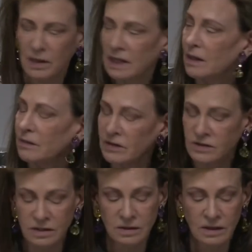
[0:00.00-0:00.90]
but
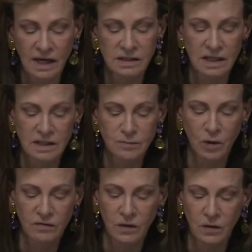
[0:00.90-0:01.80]
this is the United States
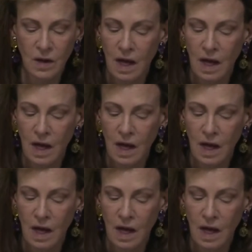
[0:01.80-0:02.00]
point of view.